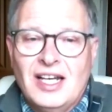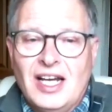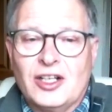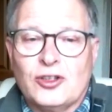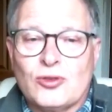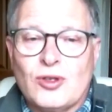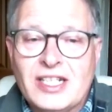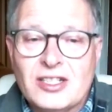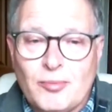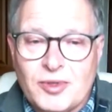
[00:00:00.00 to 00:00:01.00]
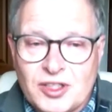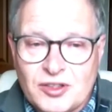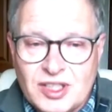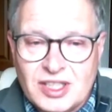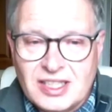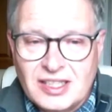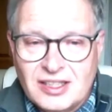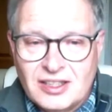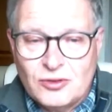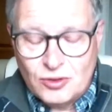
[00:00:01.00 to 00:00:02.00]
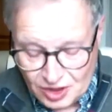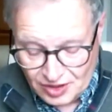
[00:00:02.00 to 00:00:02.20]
a great opportunity.